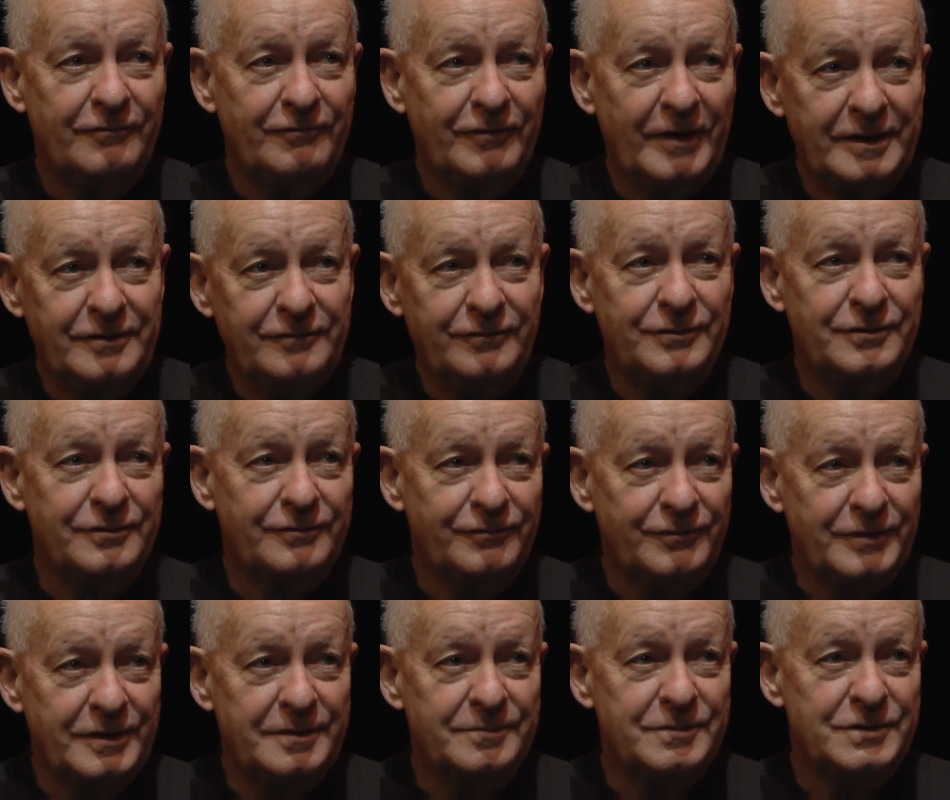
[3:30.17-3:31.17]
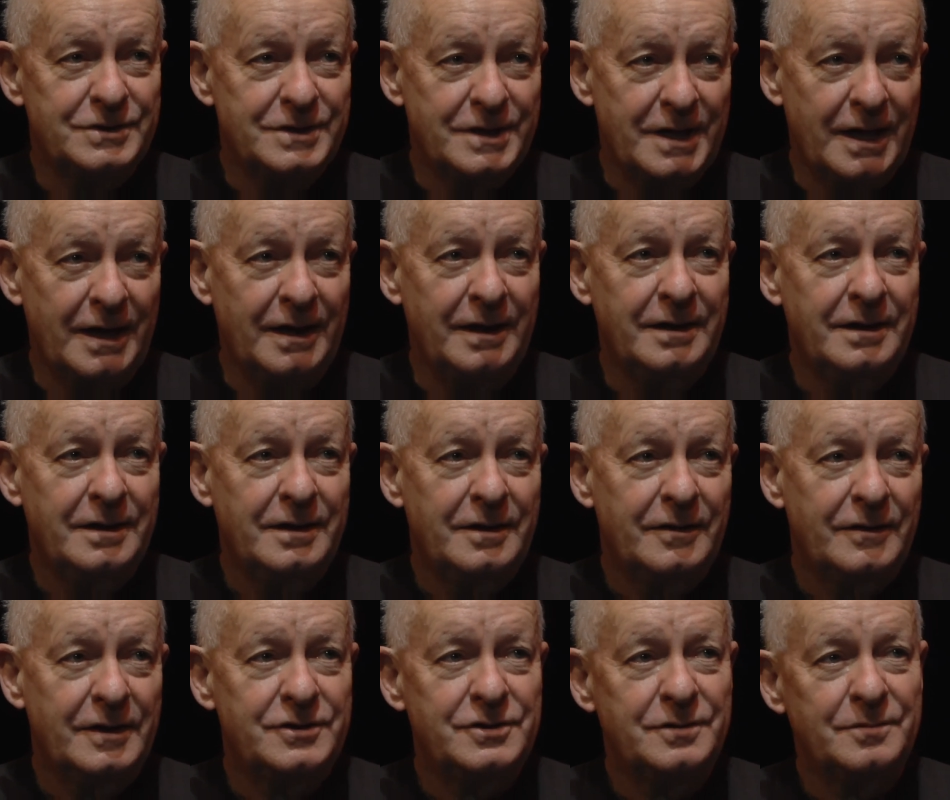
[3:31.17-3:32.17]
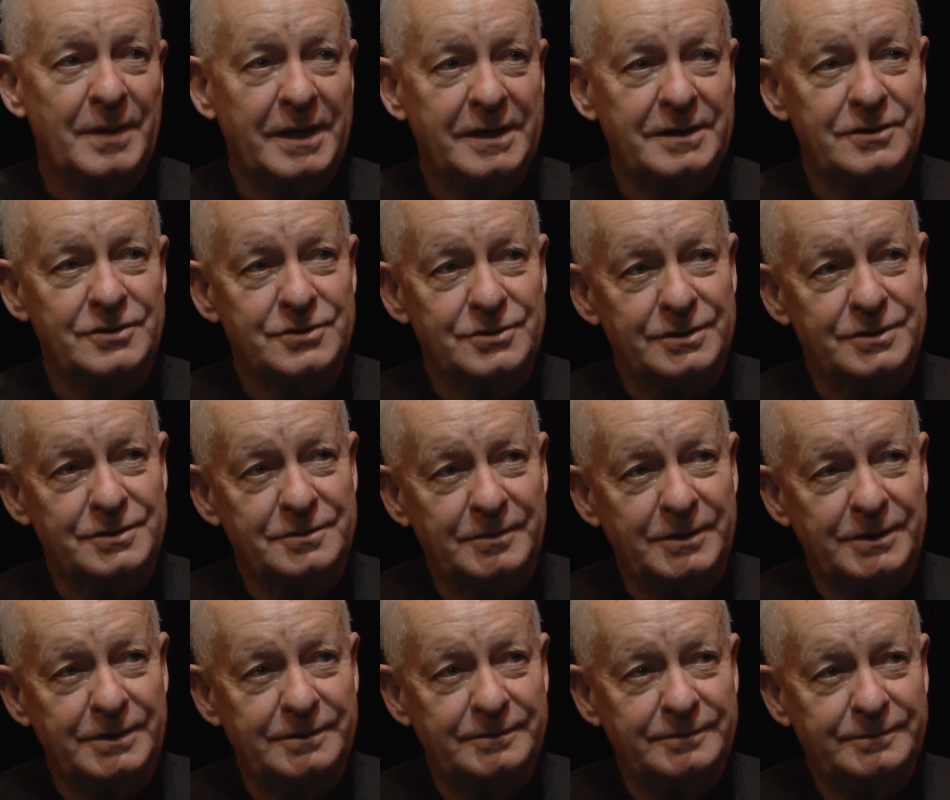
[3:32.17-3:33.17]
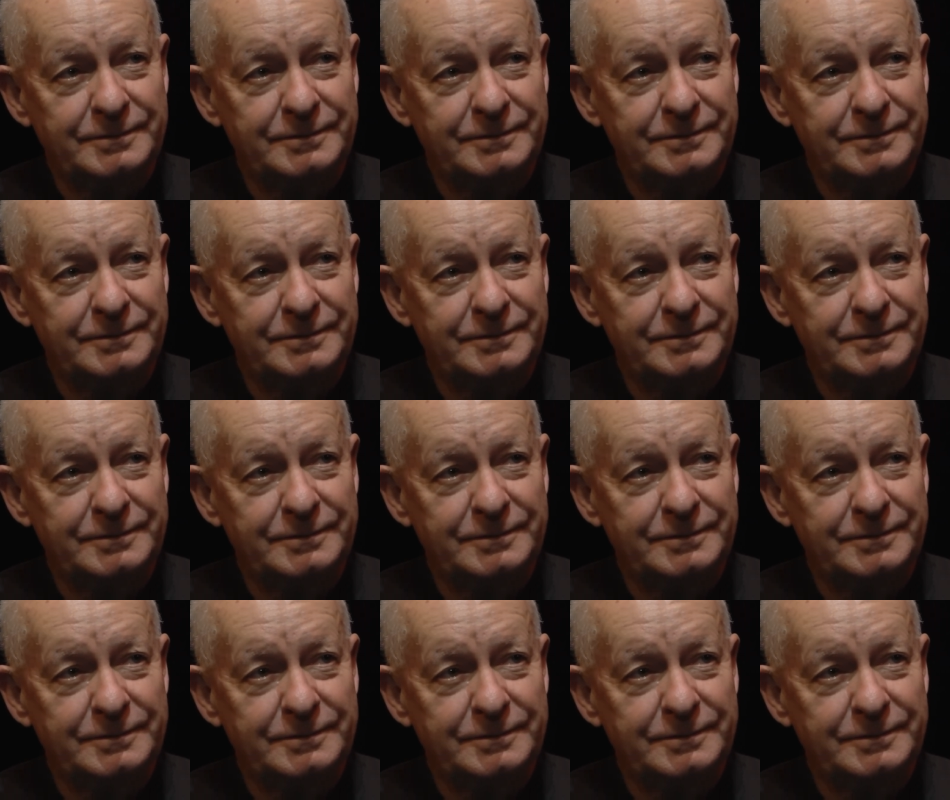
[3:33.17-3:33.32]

Fight for your freedom today that you might enjoy tomorrow.